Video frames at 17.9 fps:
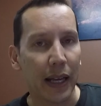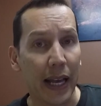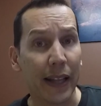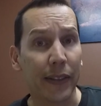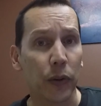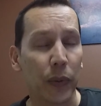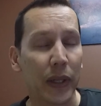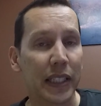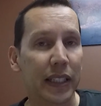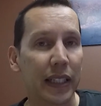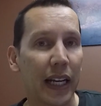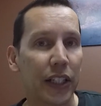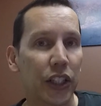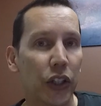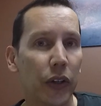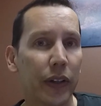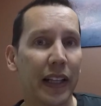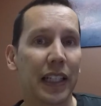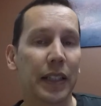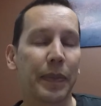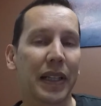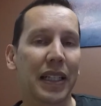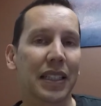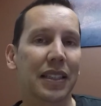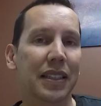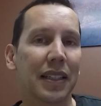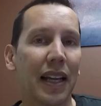And the reason I share that is
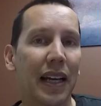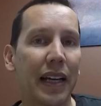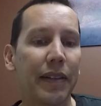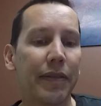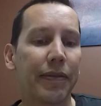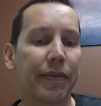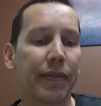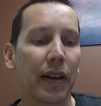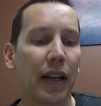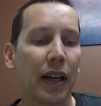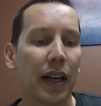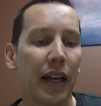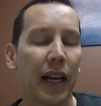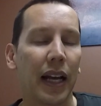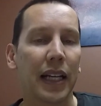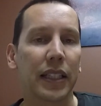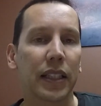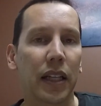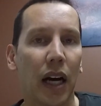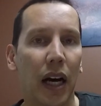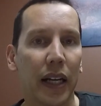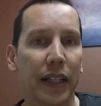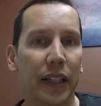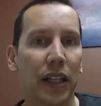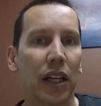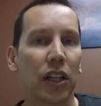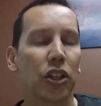because life has
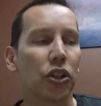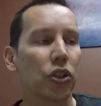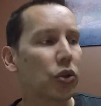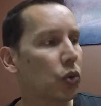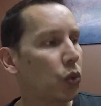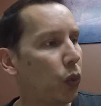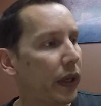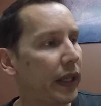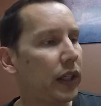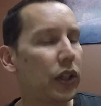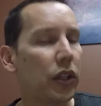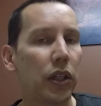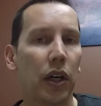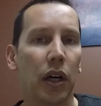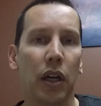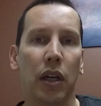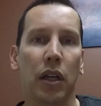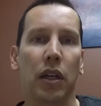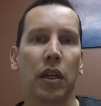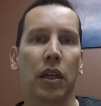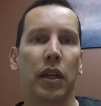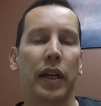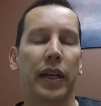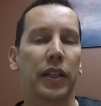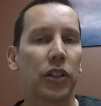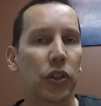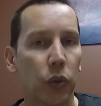gotten sweeter
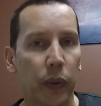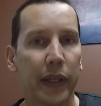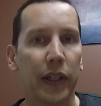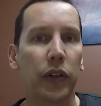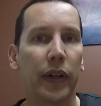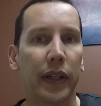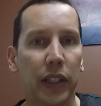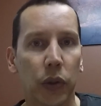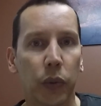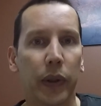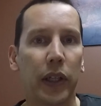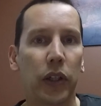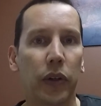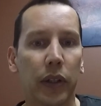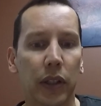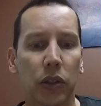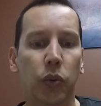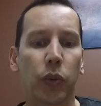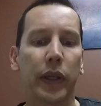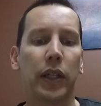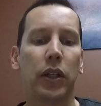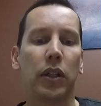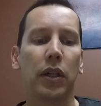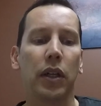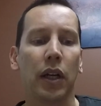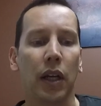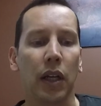and sweeter and sweeter and
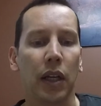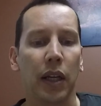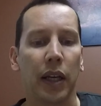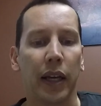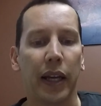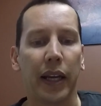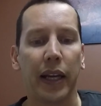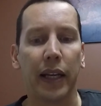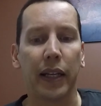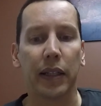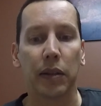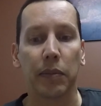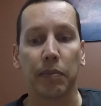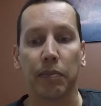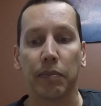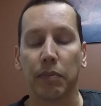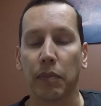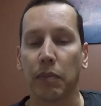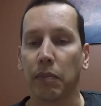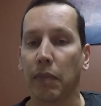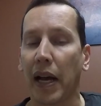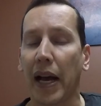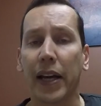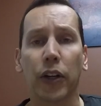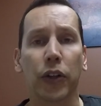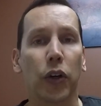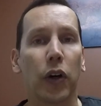sweeter. And
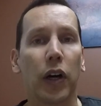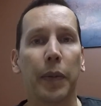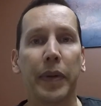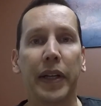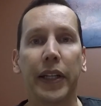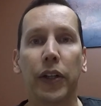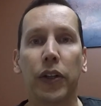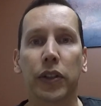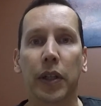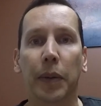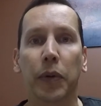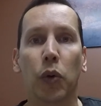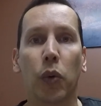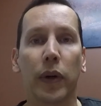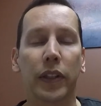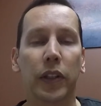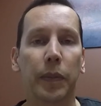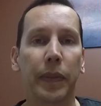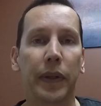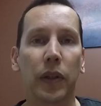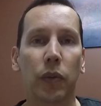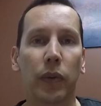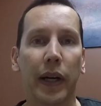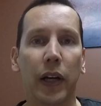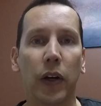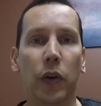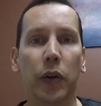I don't know how many years I'm going to be
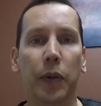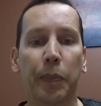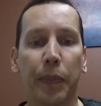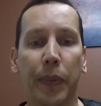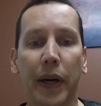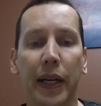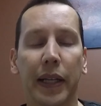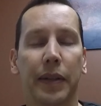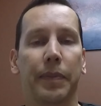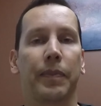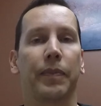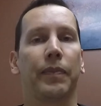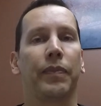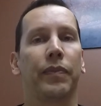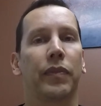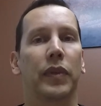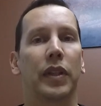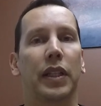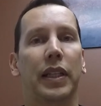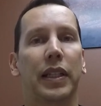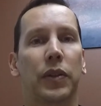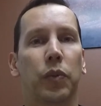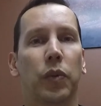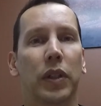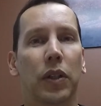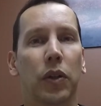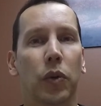around, but
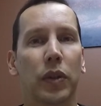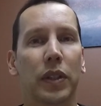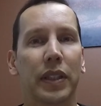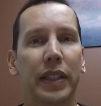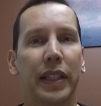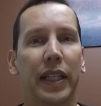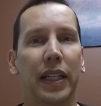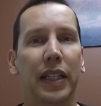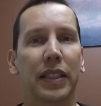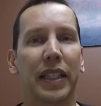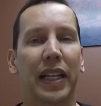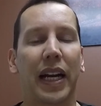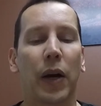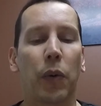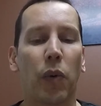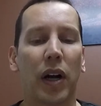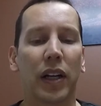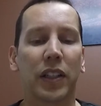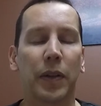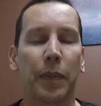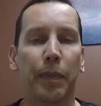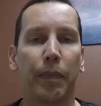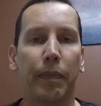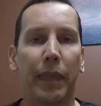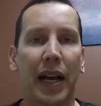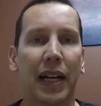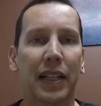it's one of those things that I want to
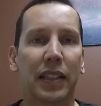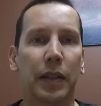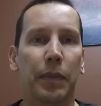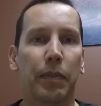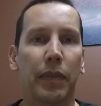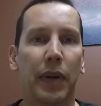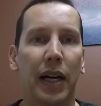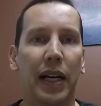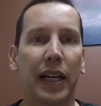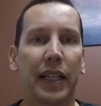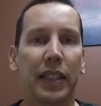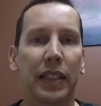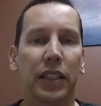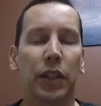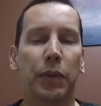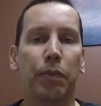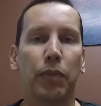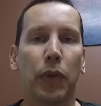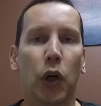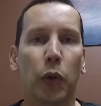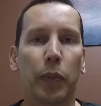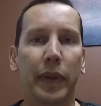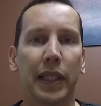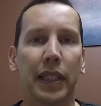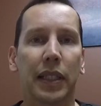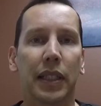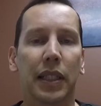maximize the
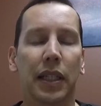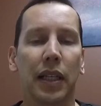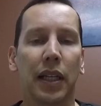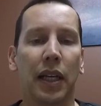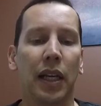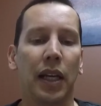moment